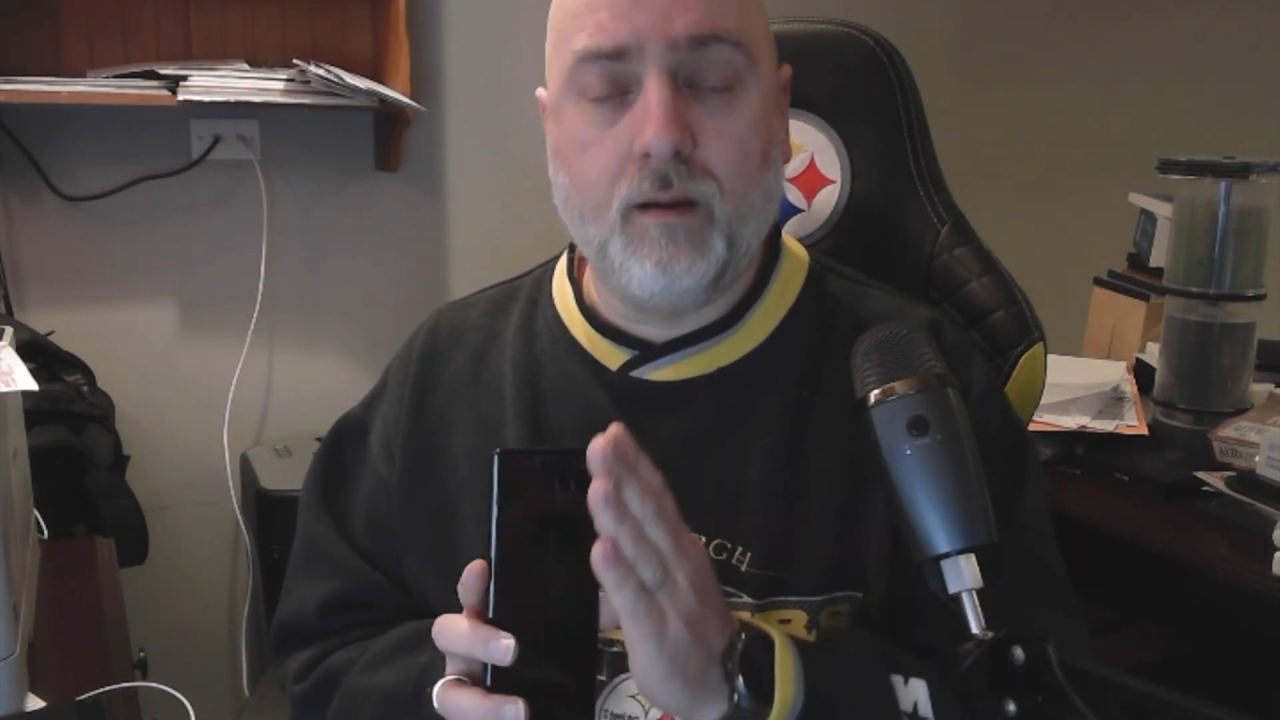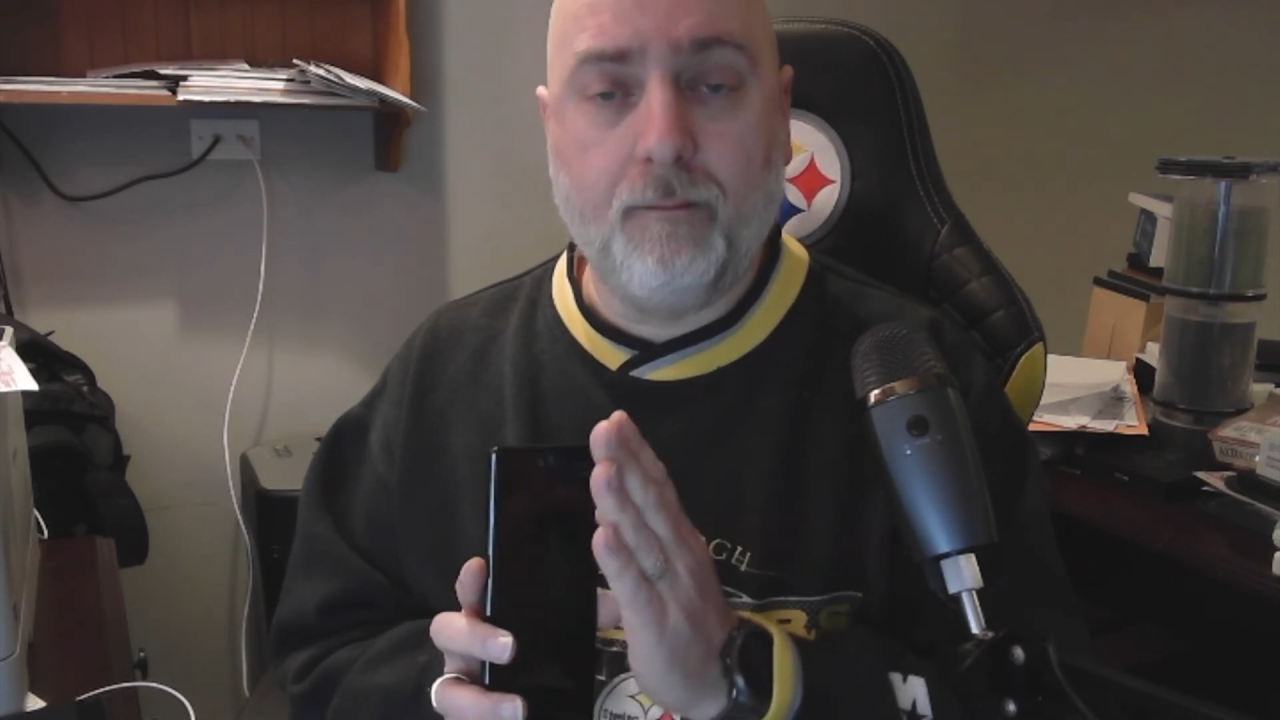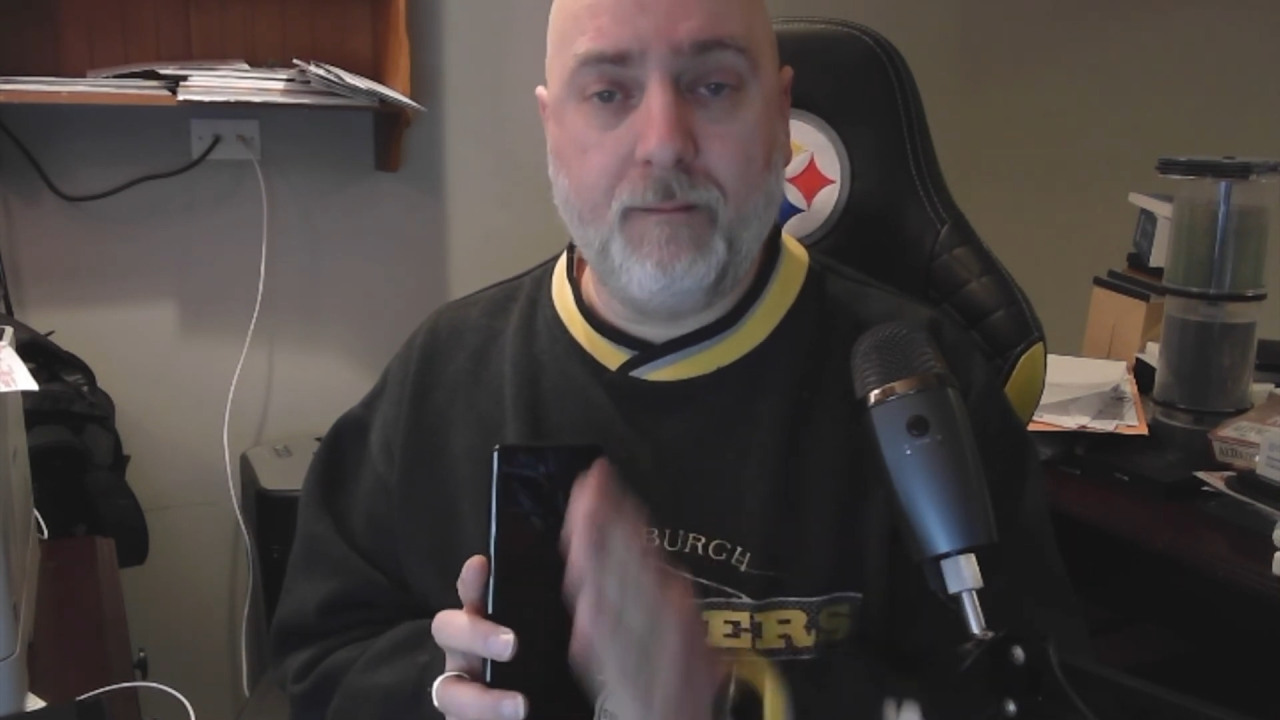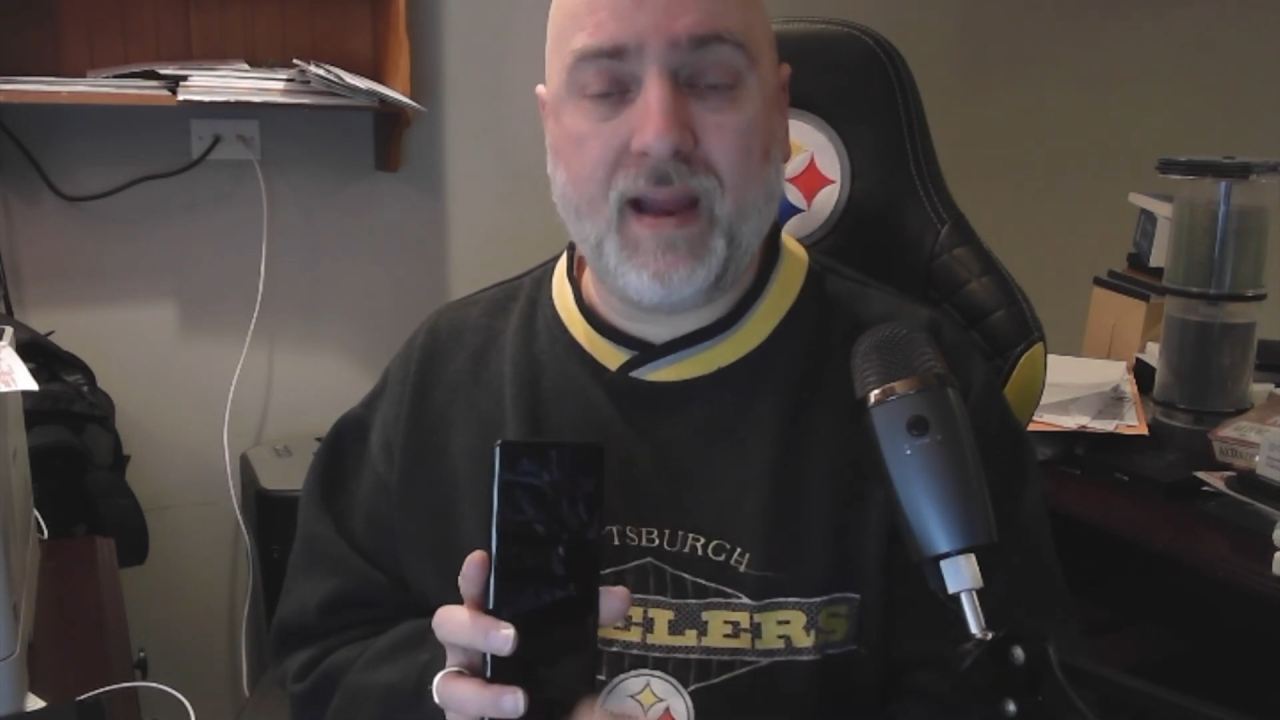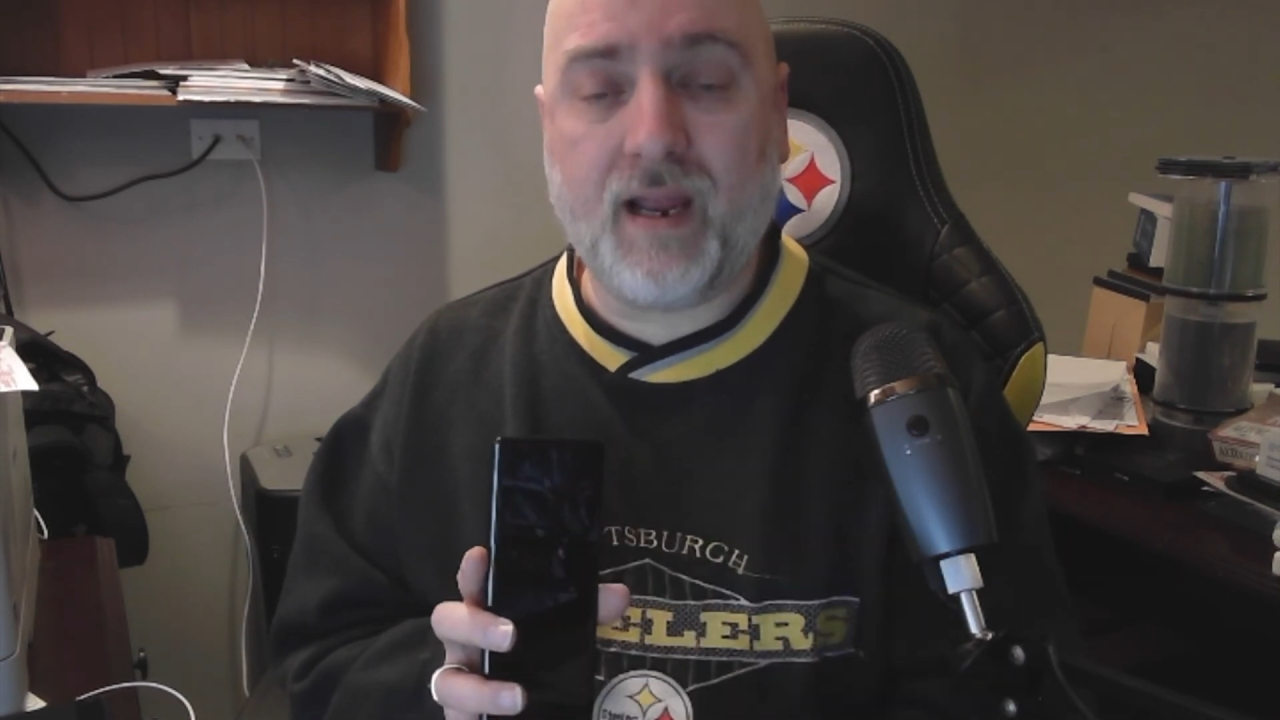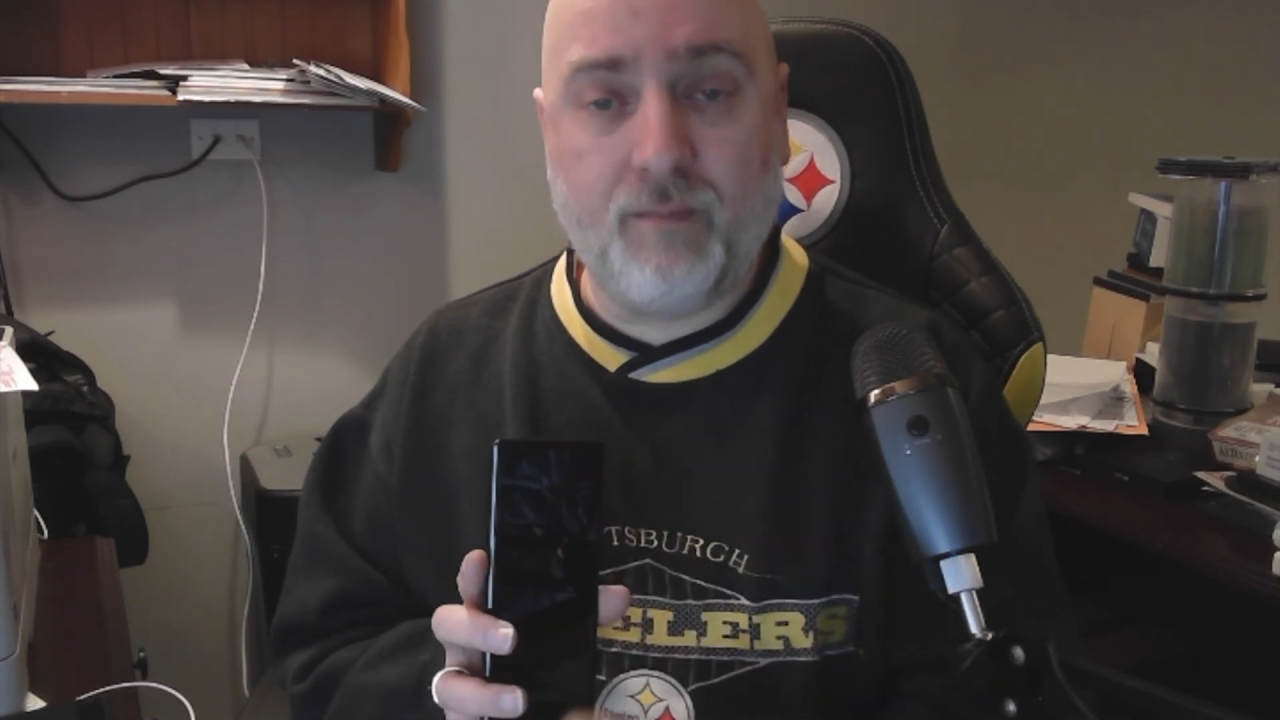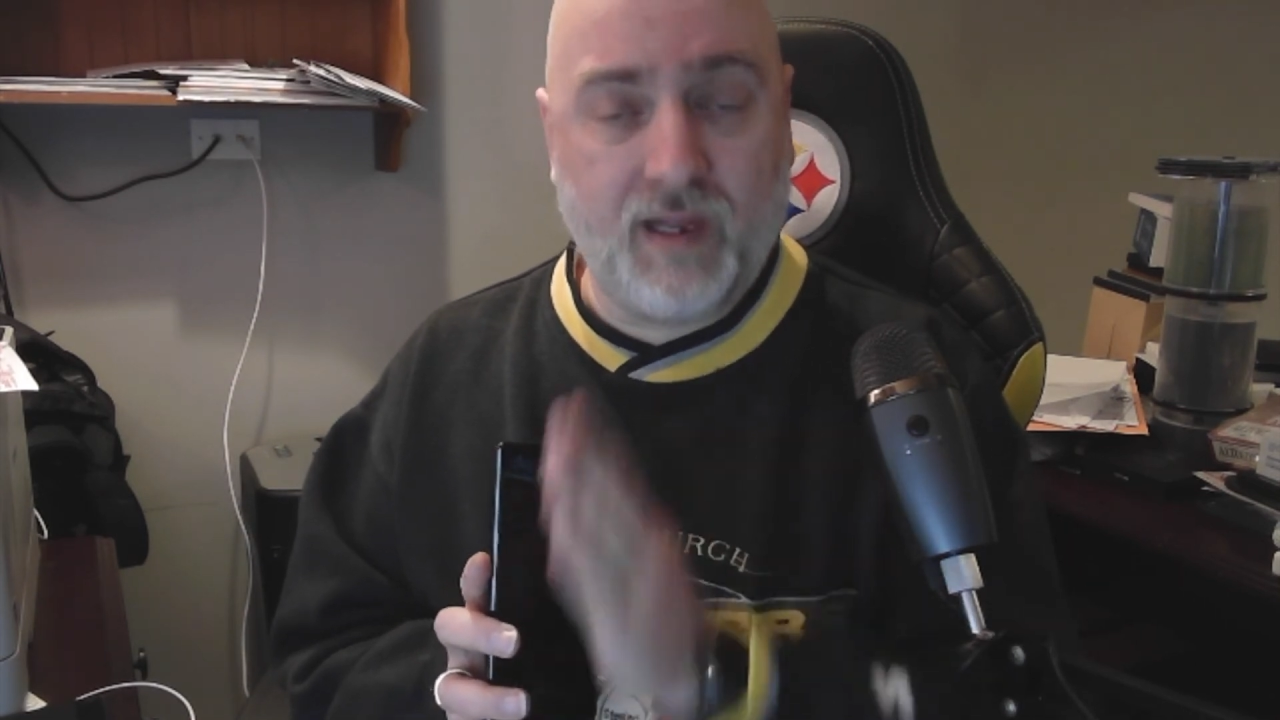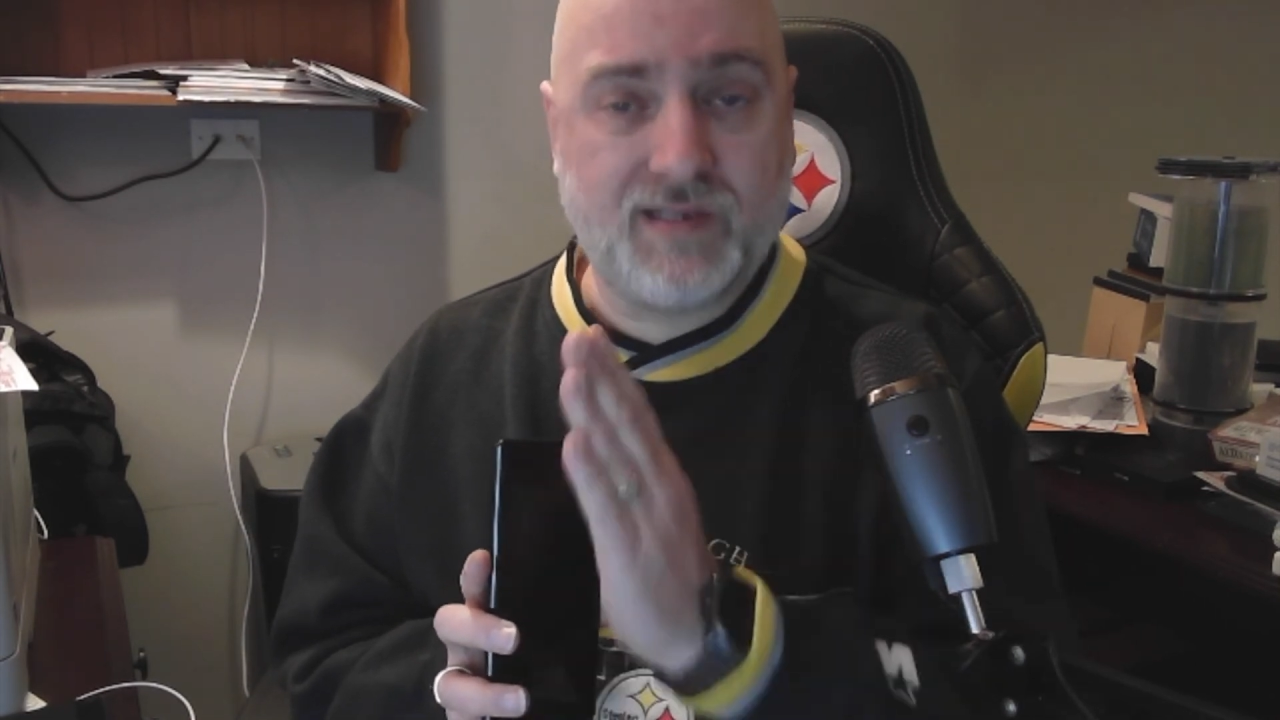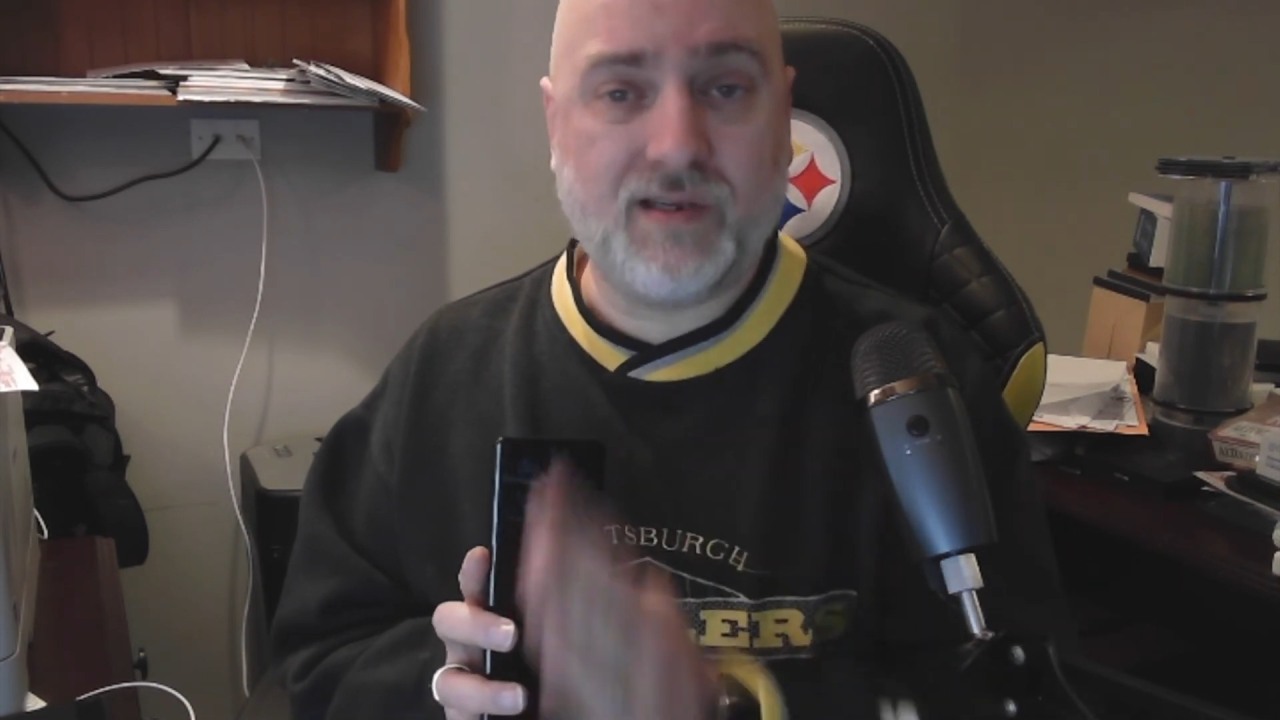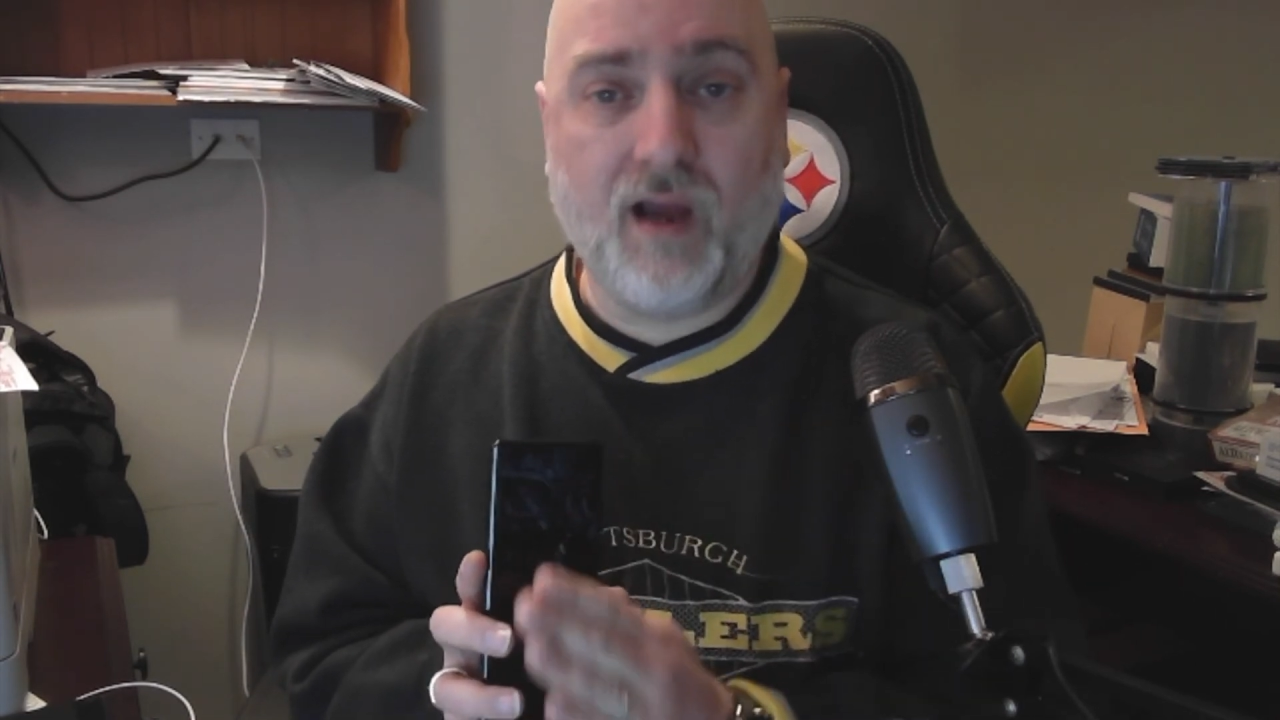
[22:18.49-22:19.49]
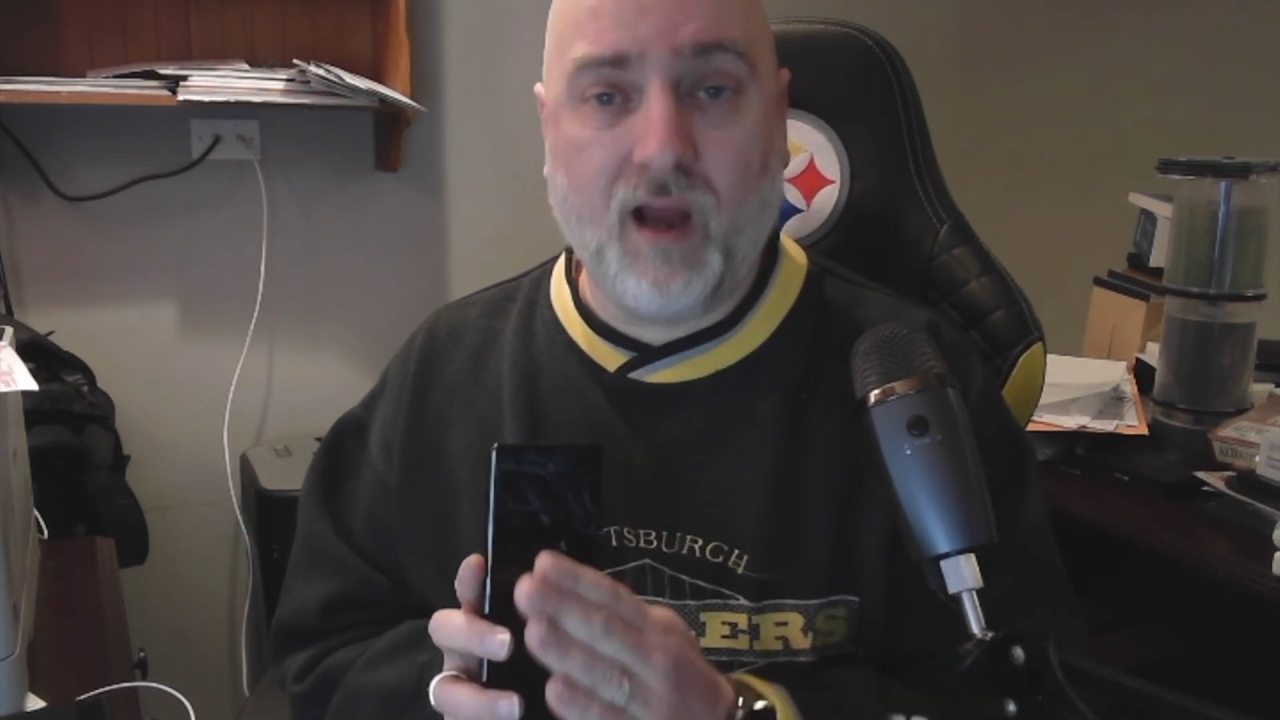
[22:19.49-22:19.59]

megabits